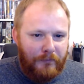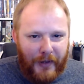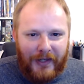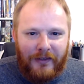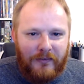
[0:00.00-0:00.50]

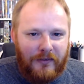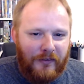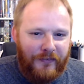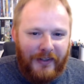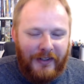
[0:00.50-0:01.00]
back into
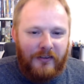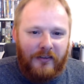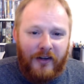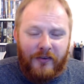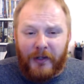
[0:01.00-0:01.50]
the fitness
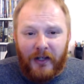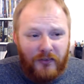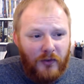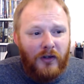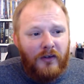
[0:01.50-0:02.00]
side. I mean, I
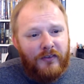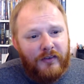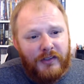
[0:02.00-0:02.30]
do go to